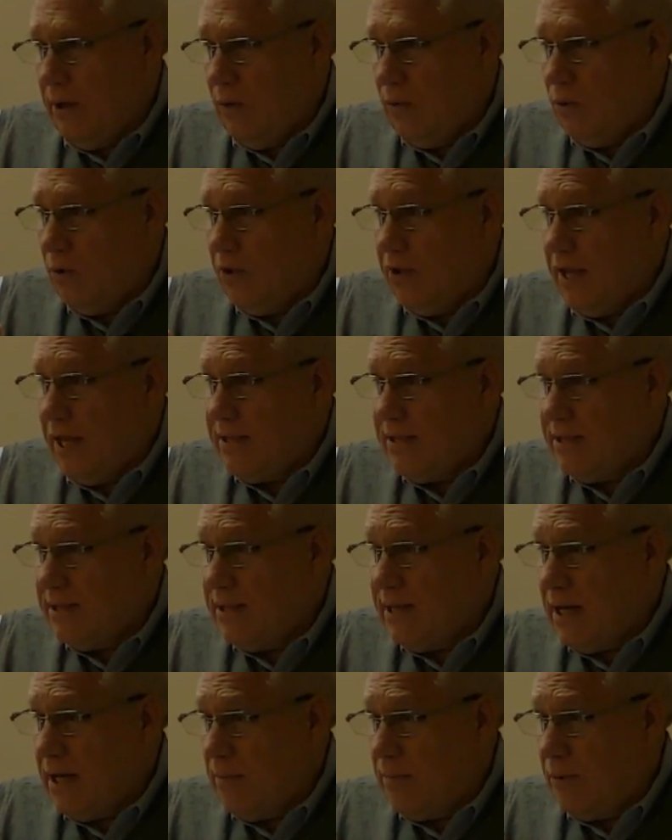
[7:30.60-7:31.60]
will then
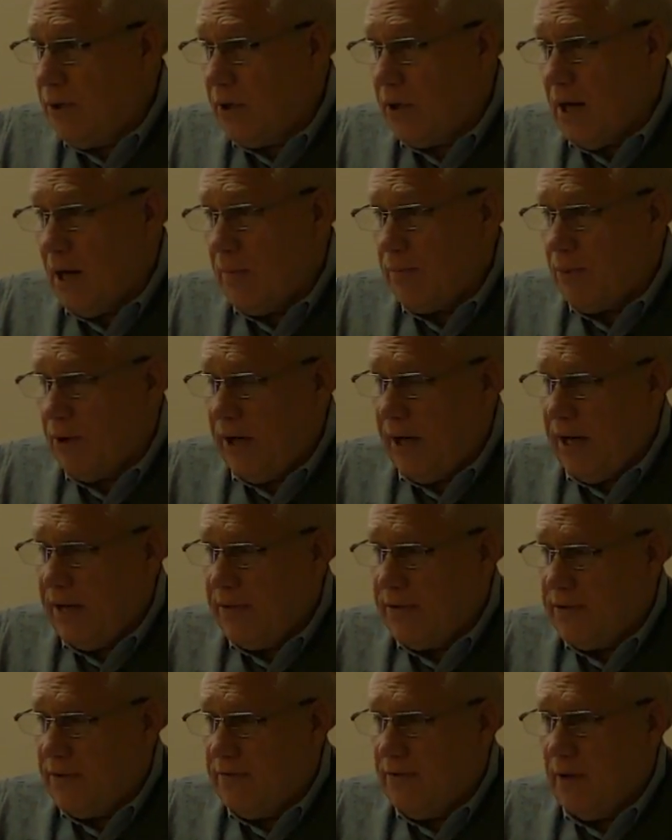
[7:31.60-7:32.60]
set up your
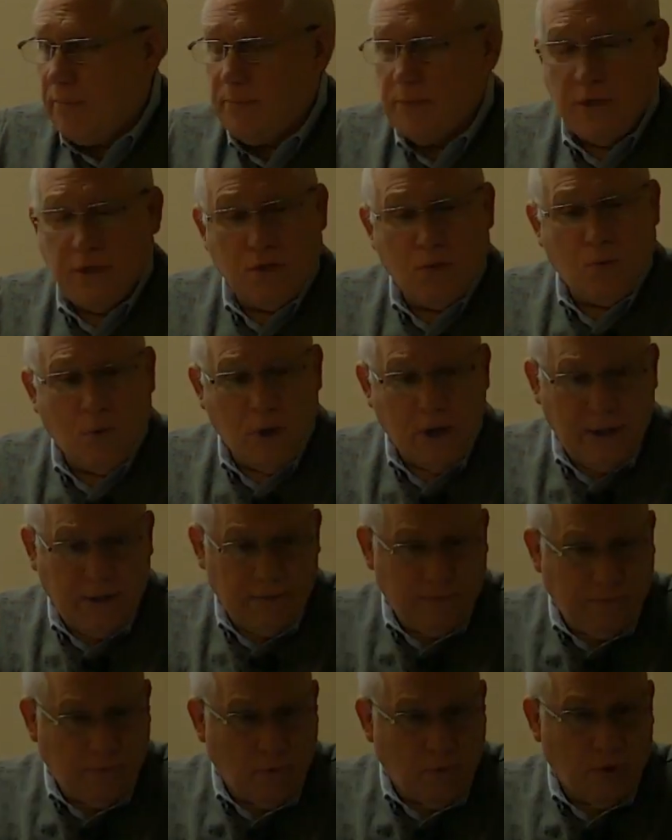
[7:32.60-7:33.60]
comprehensive up to
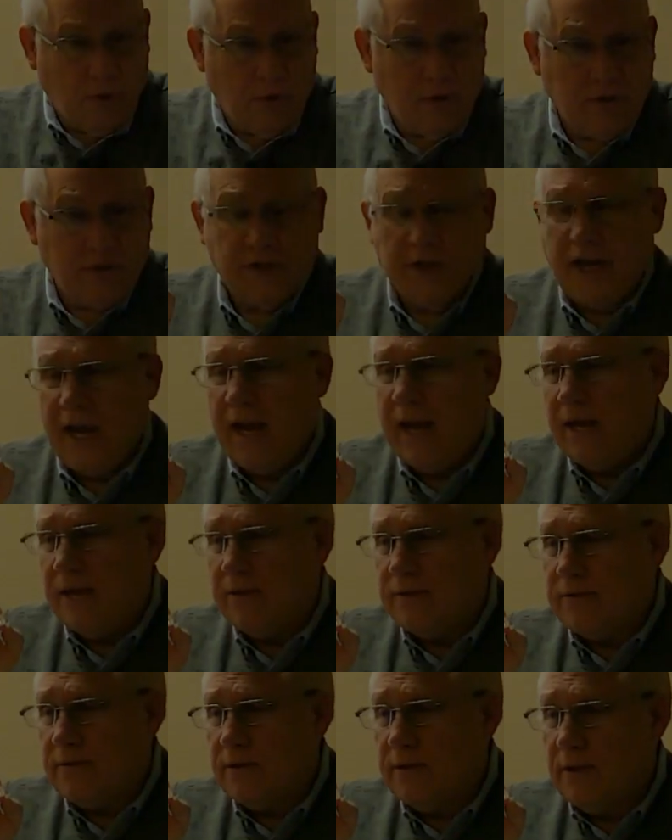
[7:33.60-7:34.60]
24
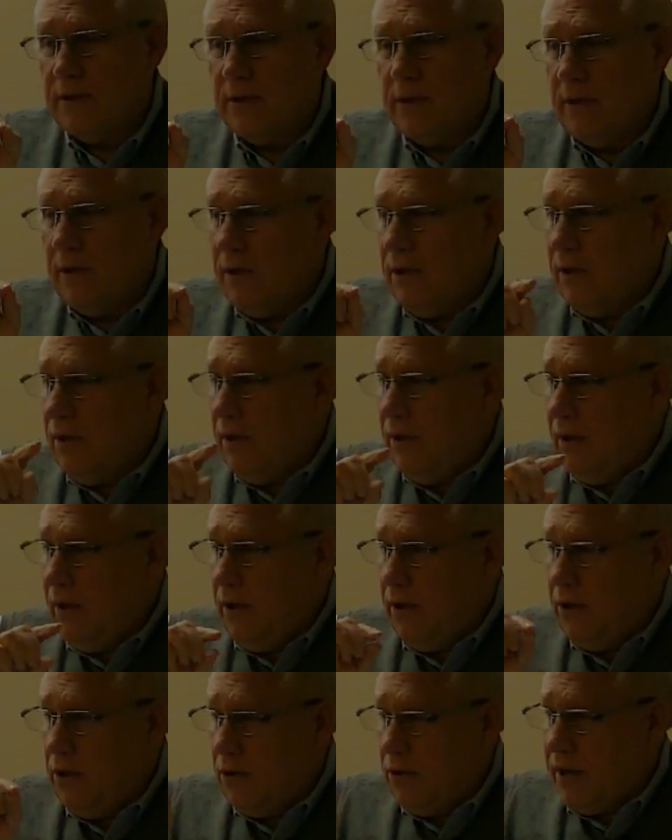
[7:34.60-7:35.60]
scans.
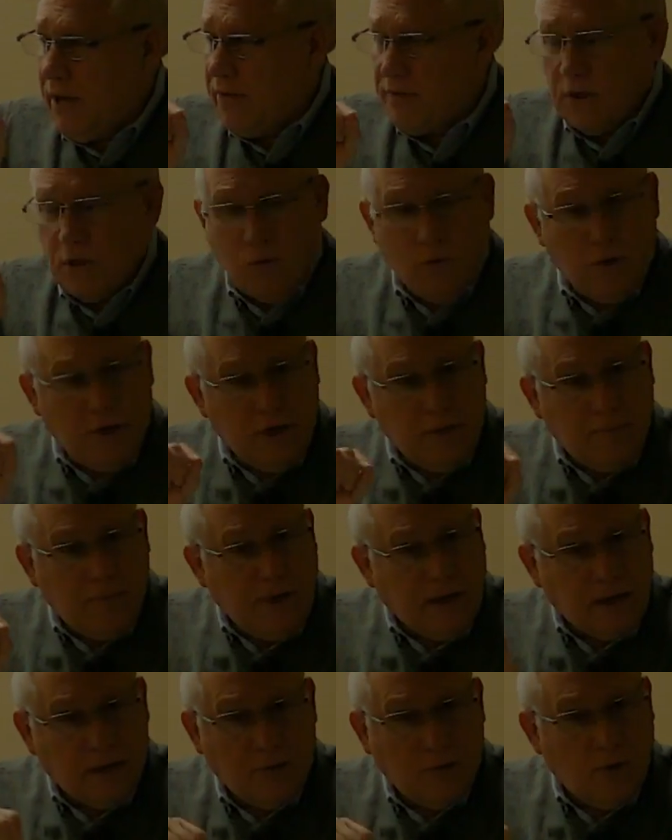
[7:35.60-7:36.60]
You don't have to go in and
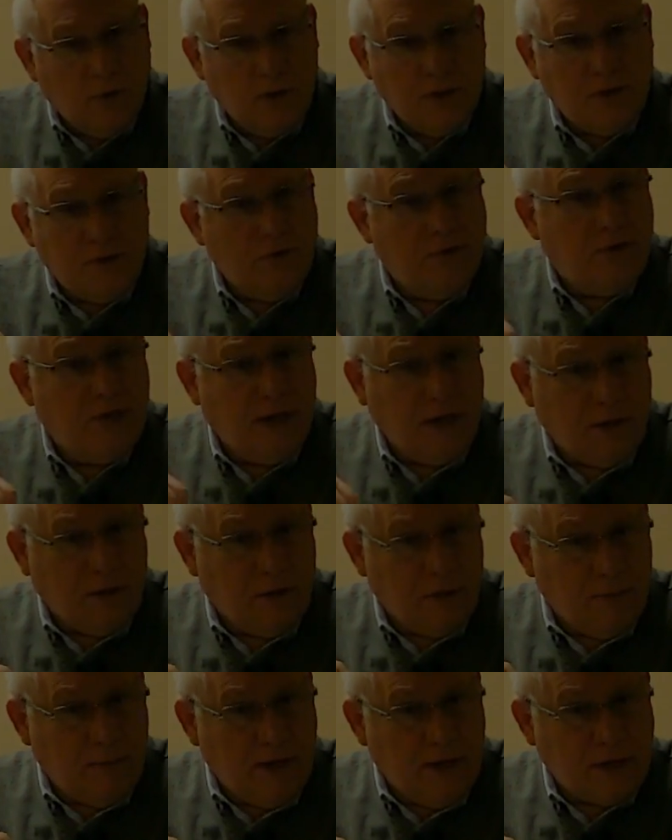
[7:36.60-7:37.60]
pick the ones you think are
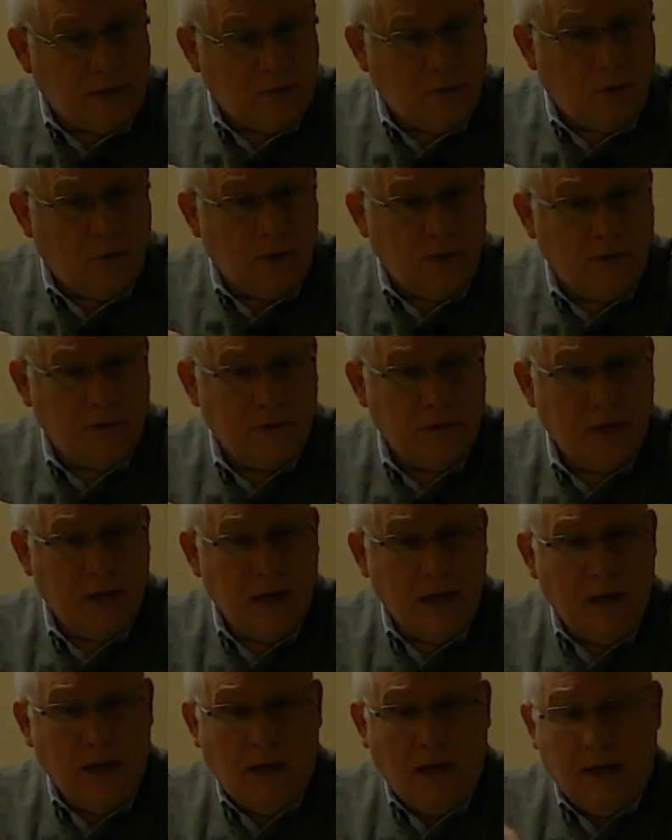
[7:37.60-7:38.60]
the best ones.
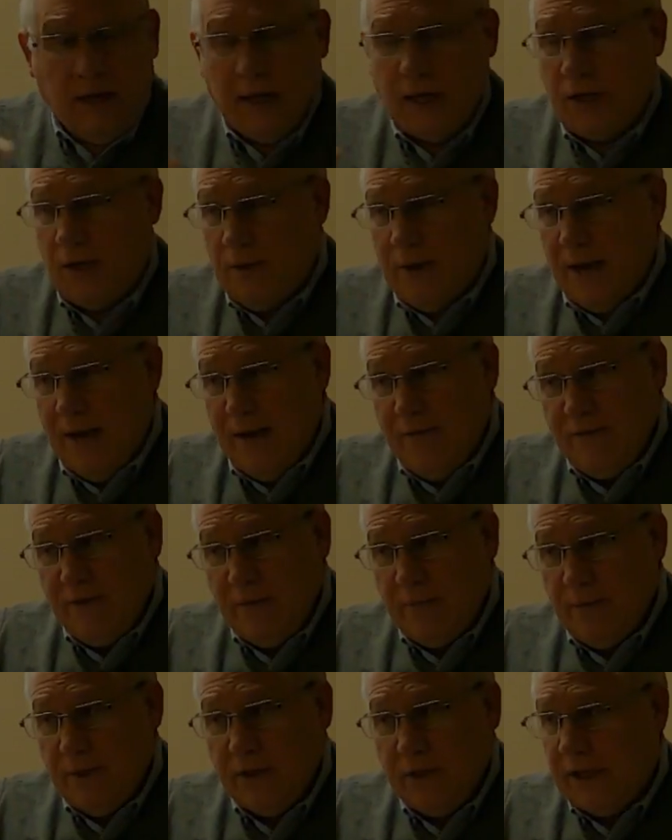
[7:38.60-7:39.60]
Now, you have the
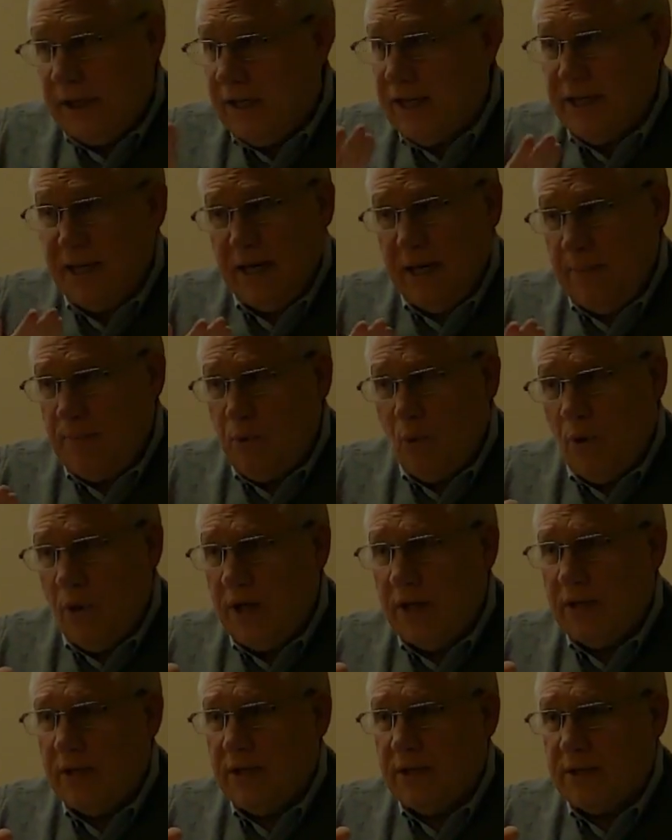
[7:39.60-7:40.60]
ability at any
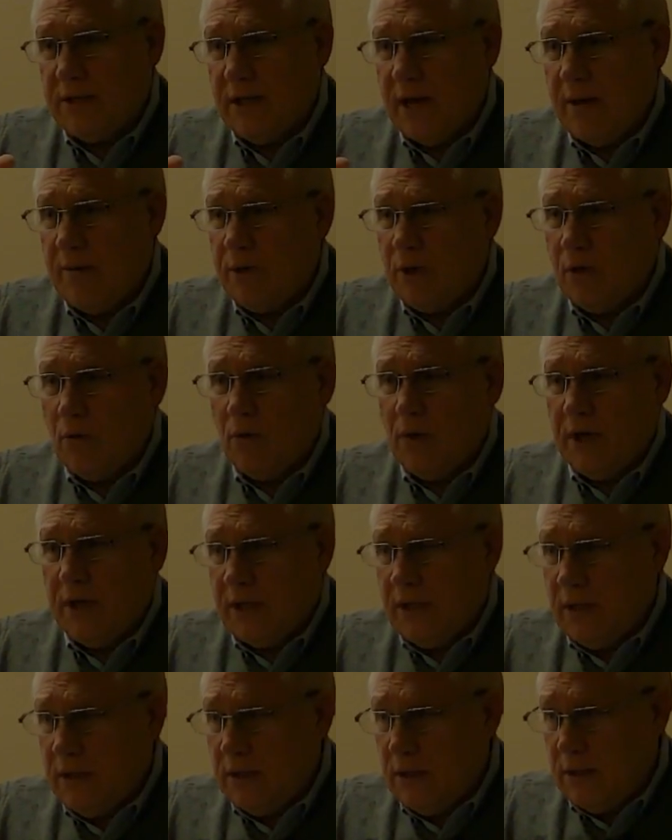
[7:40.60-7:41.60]
point in this time to go in
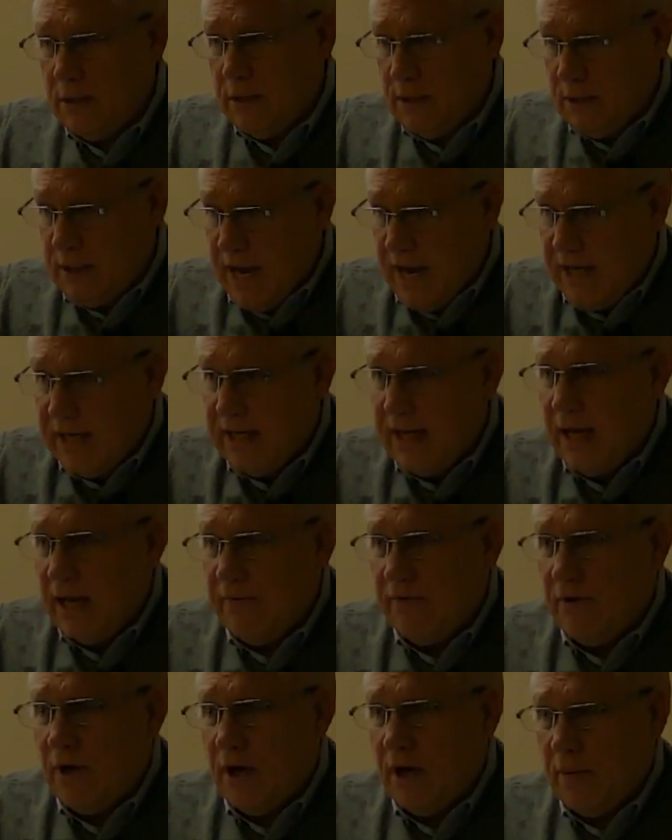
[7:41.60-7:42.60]
and take it out
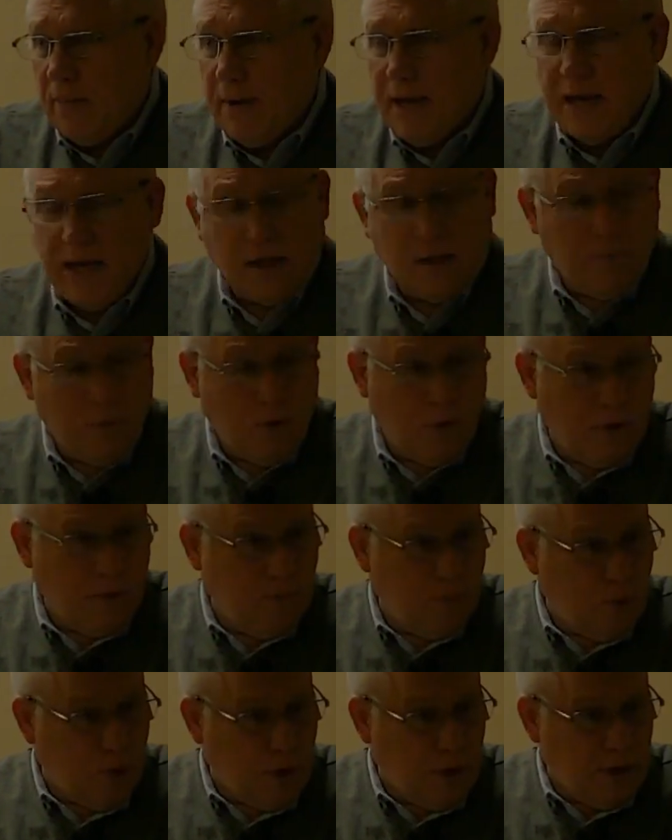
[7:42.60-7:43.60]
of automatic mode and
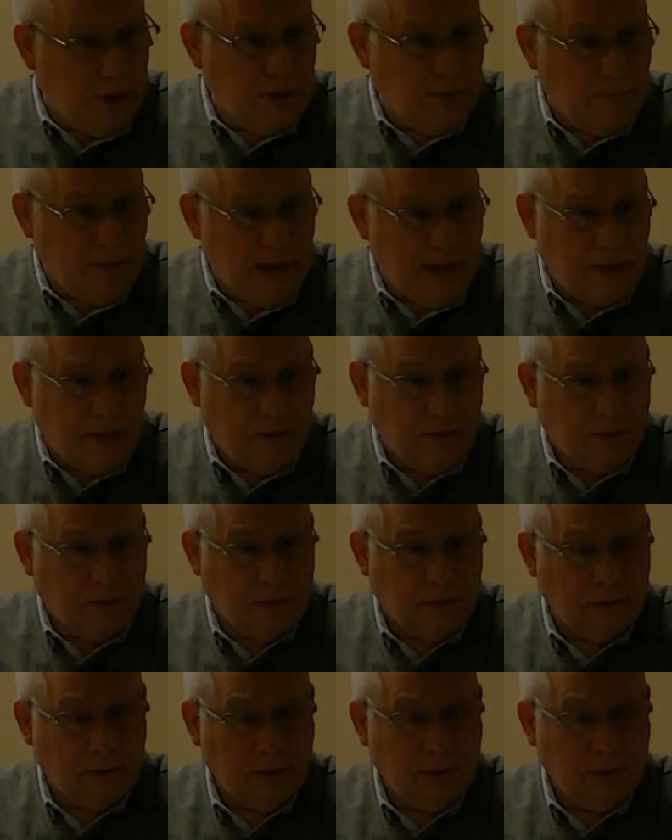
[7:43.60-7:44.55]
put it into manual.